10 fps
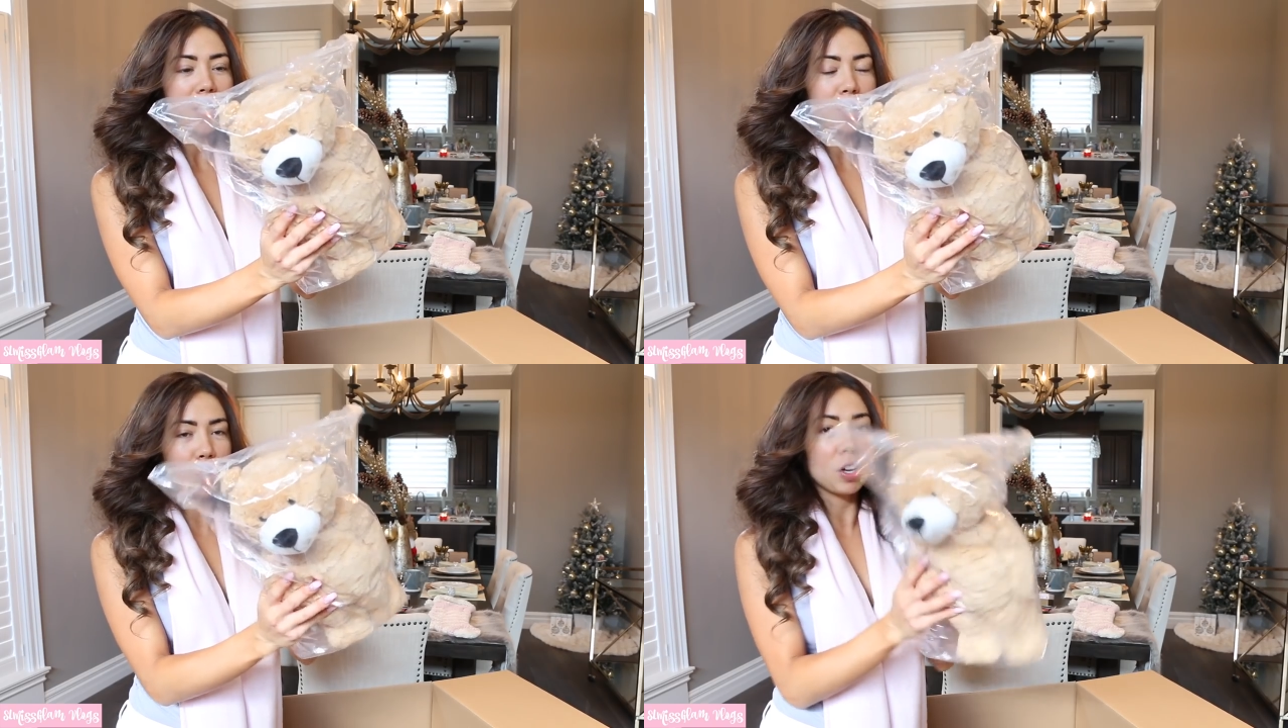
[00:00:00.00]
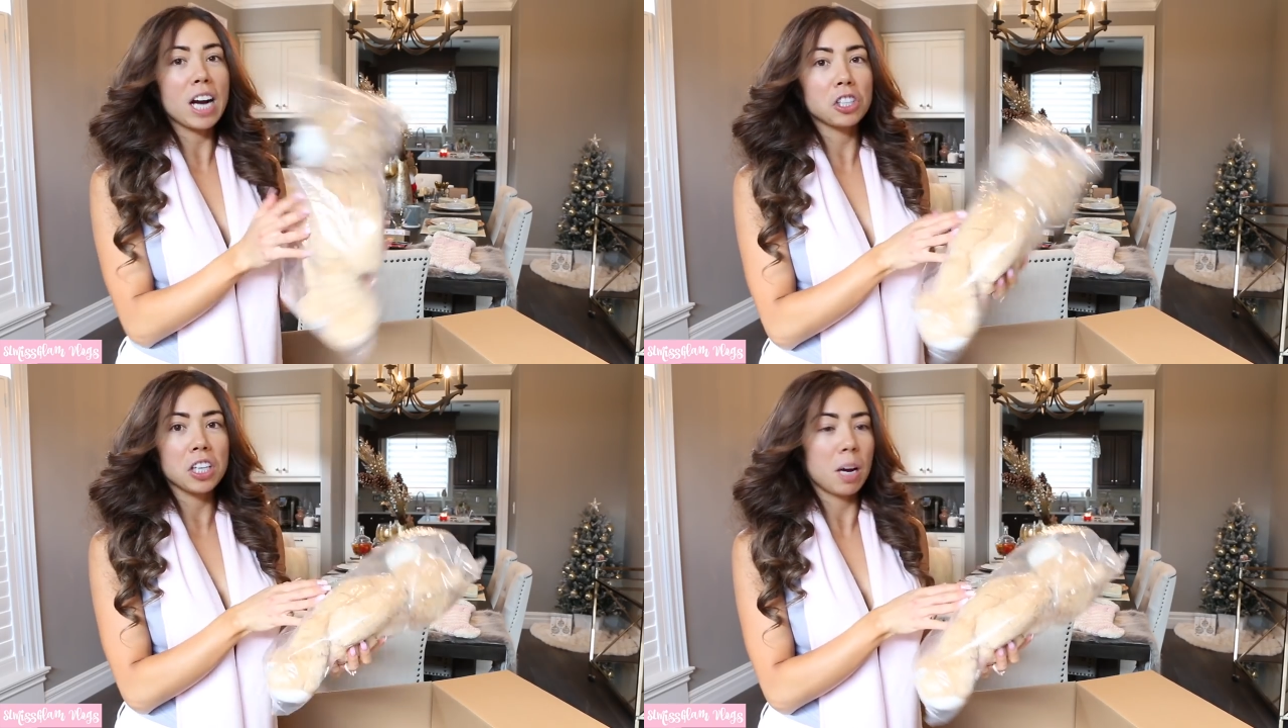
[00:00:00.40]
So they're
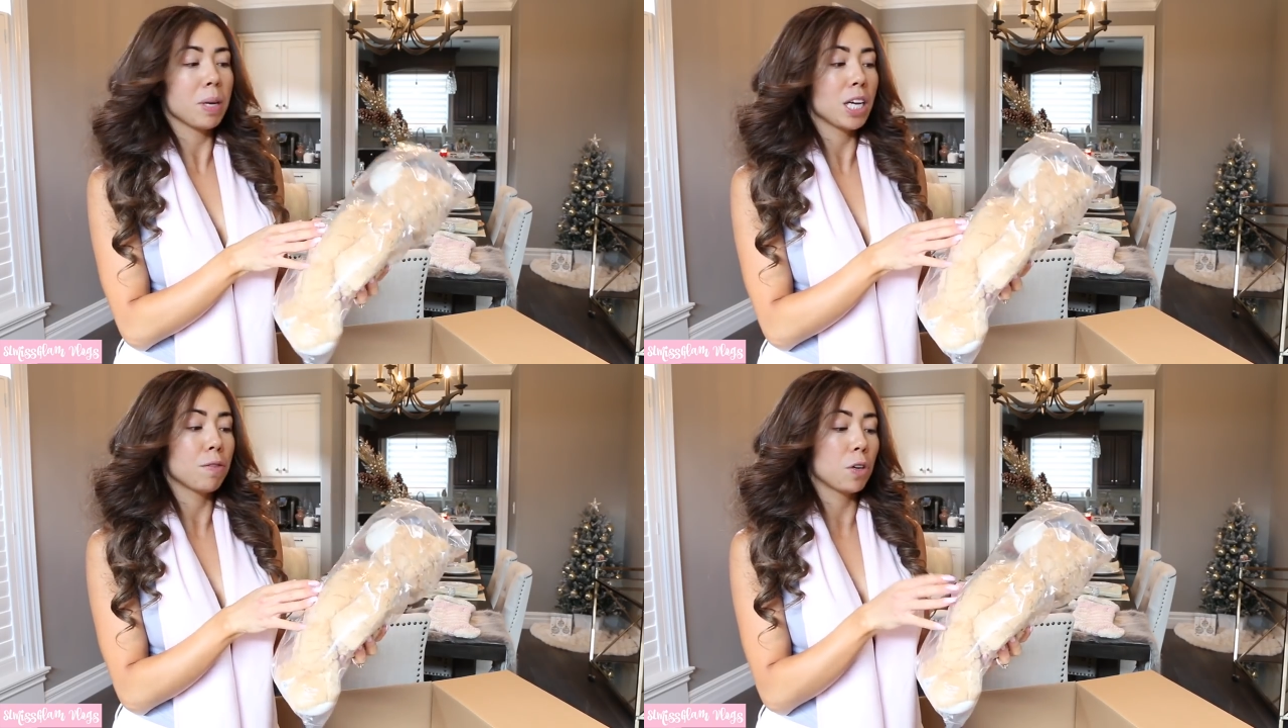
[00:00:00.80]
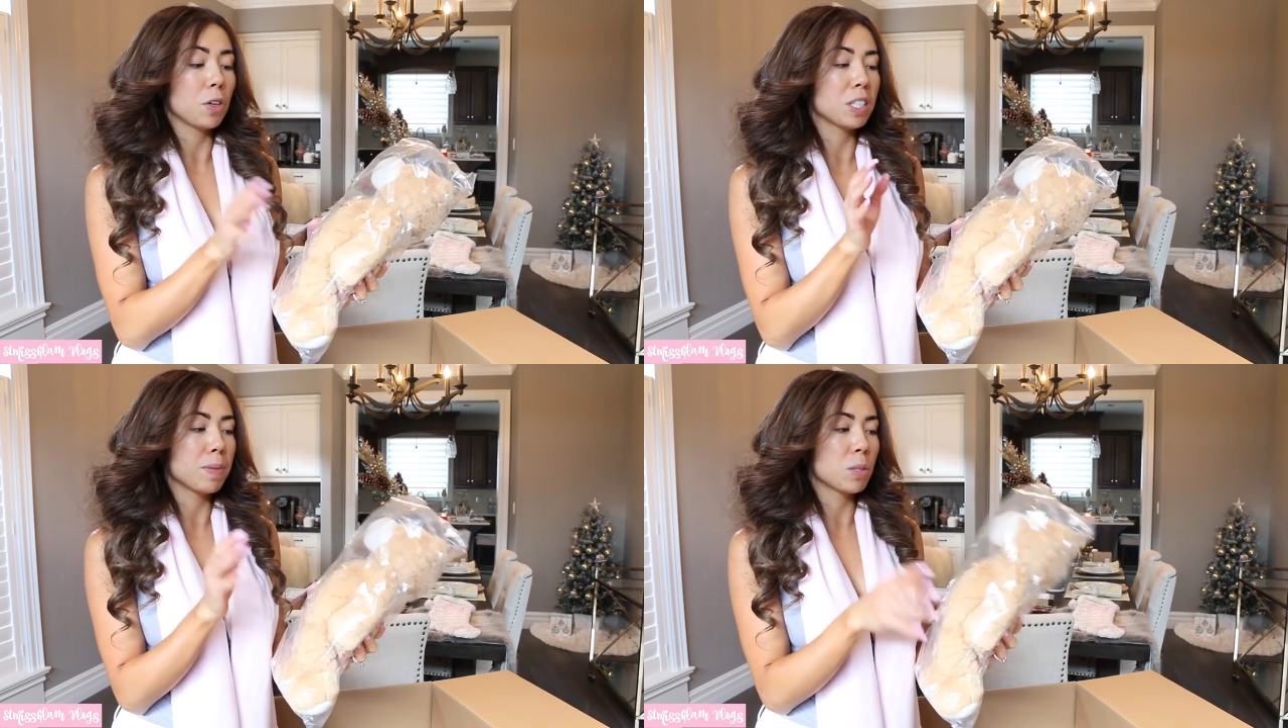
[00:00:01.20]
actually coming here for
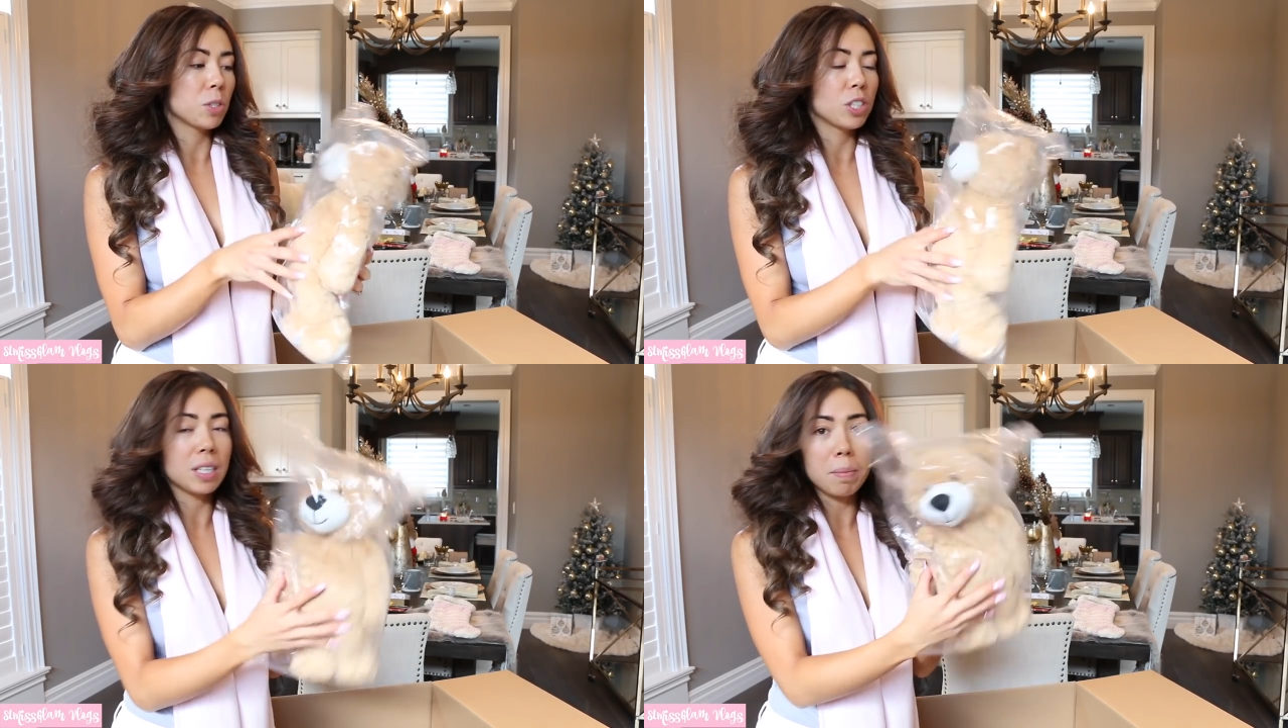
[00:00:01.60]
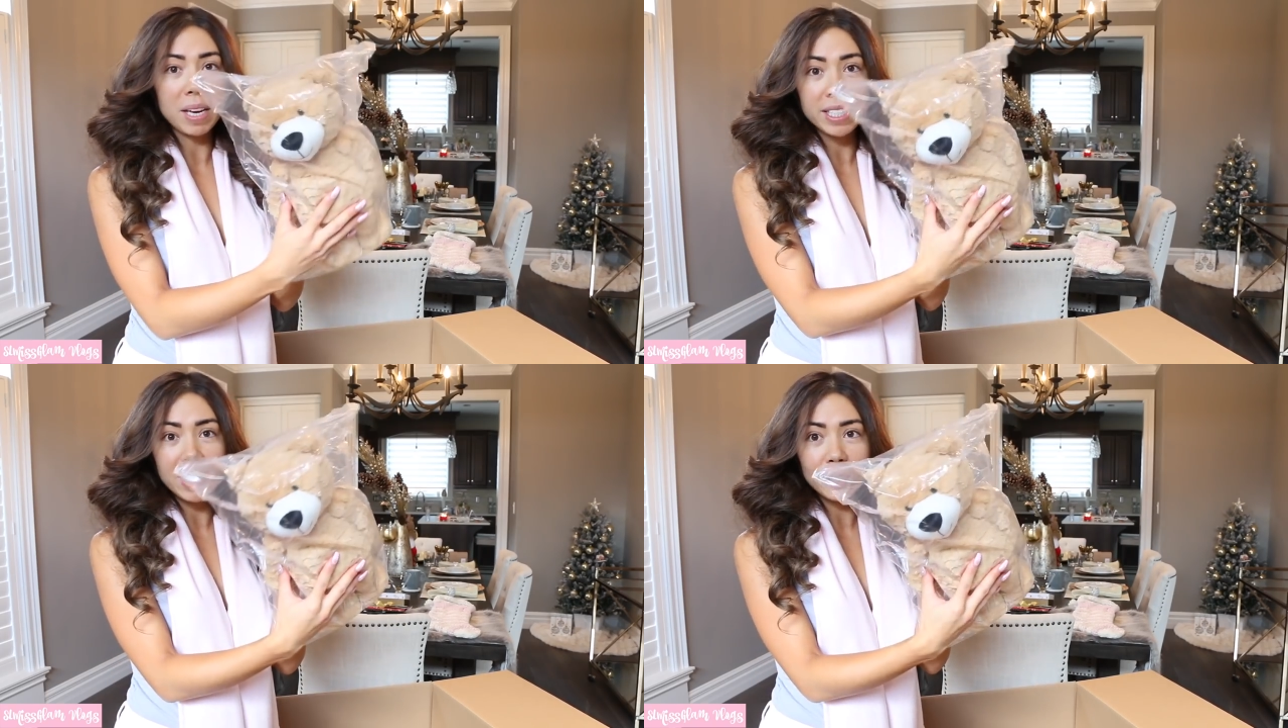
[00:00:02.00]
Christmas, which is
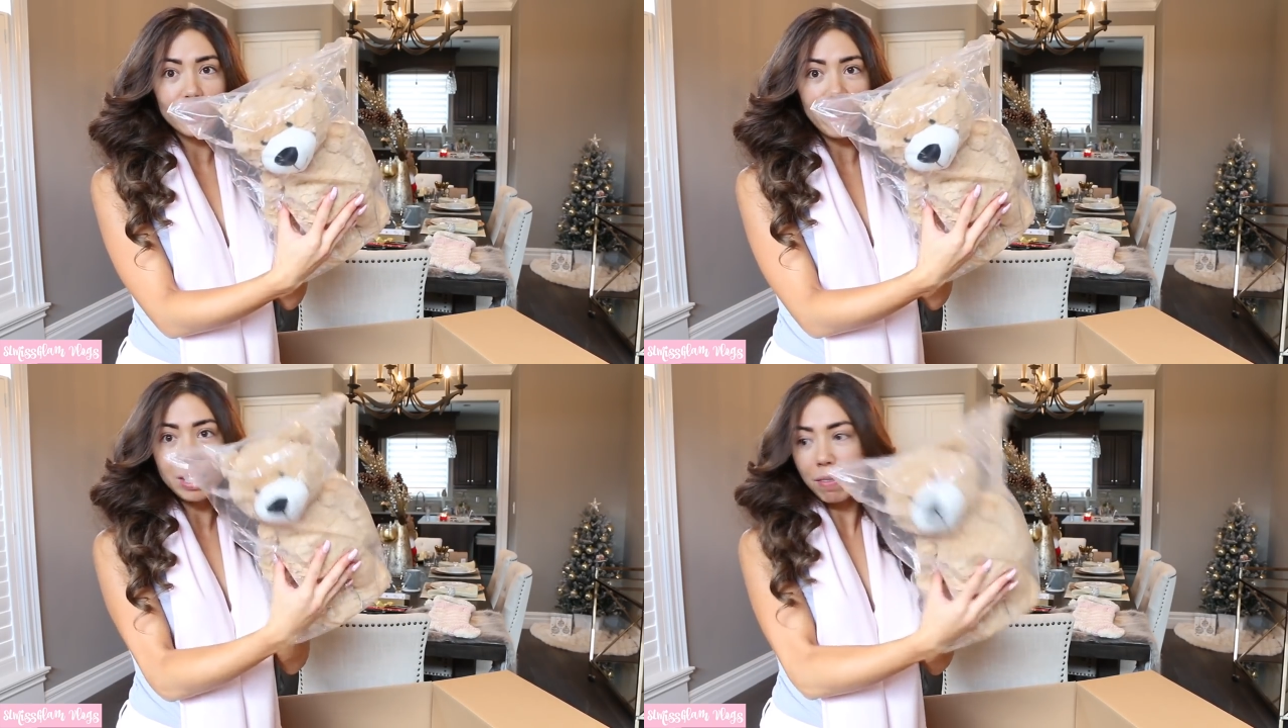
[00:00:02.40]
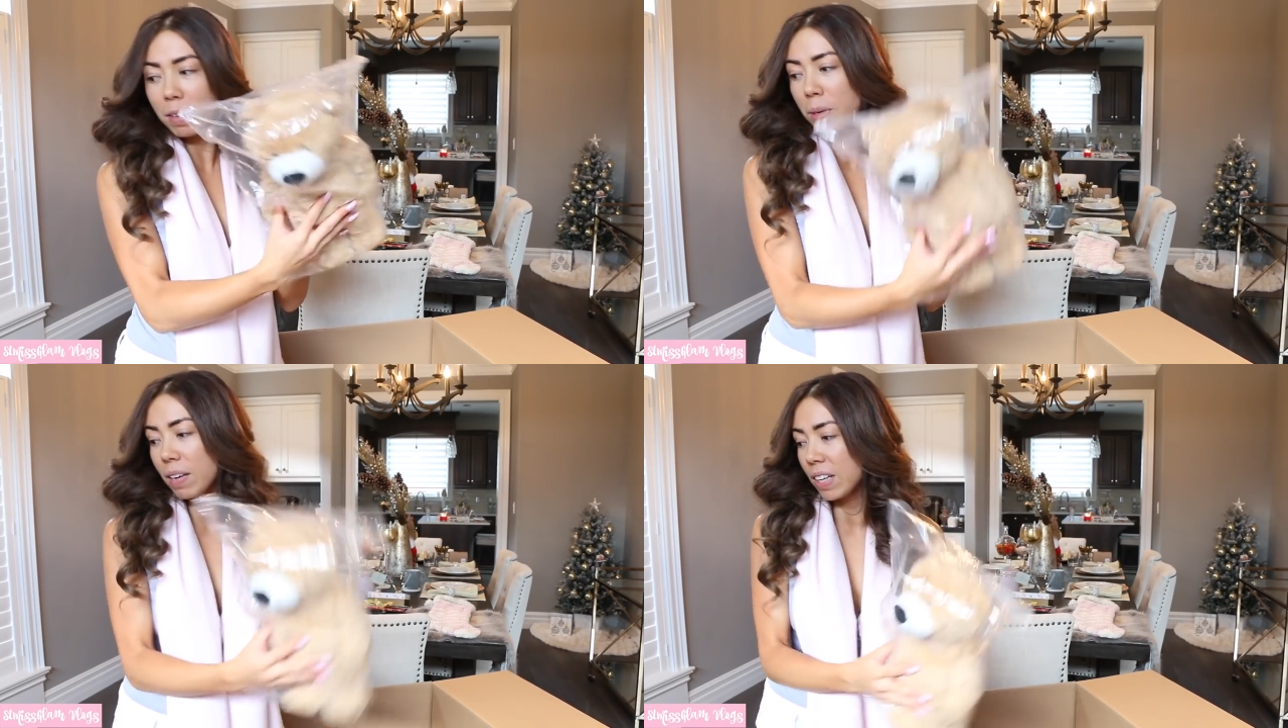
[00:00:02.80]
amazing. So I'll
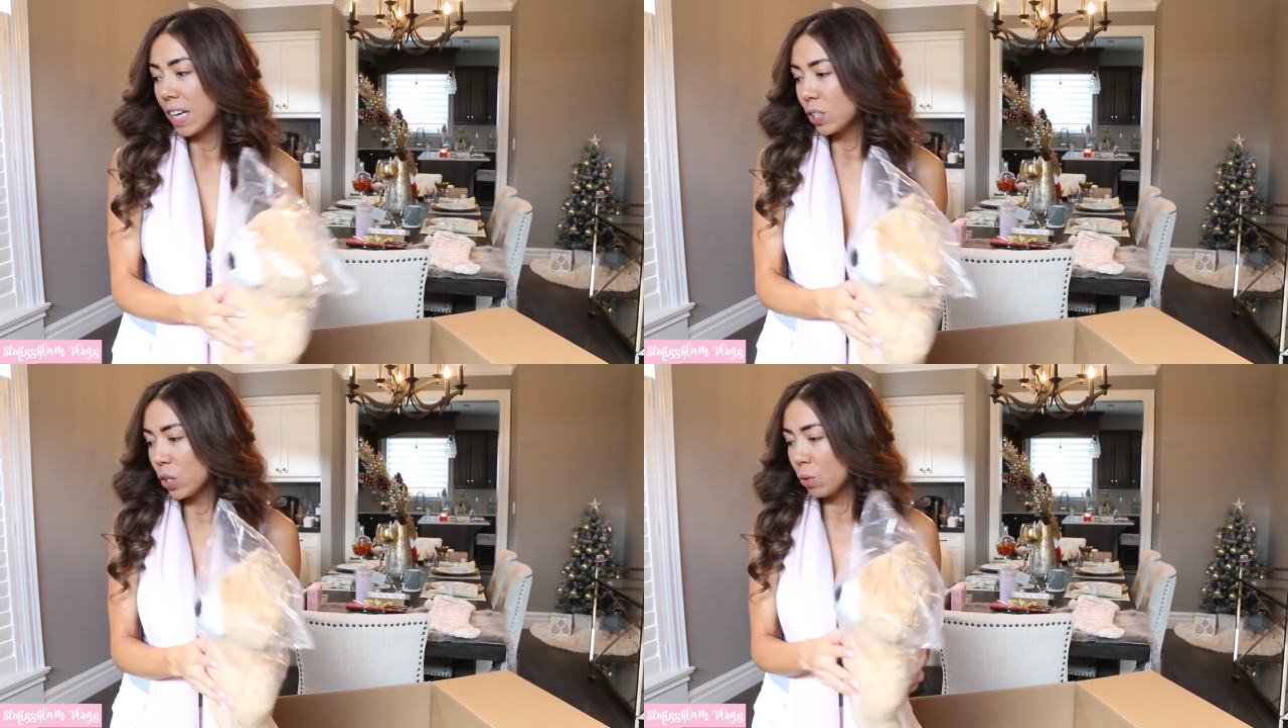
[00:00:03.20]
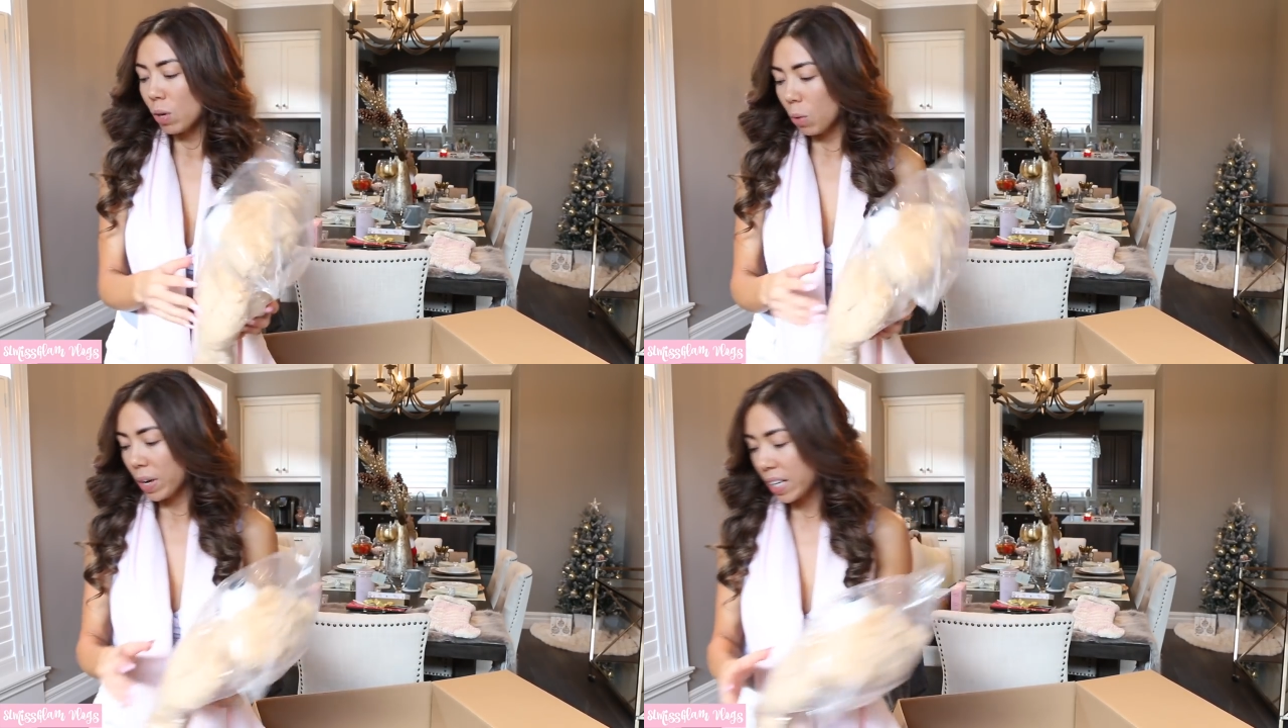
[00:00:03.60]
definitely be giving that to Hugo when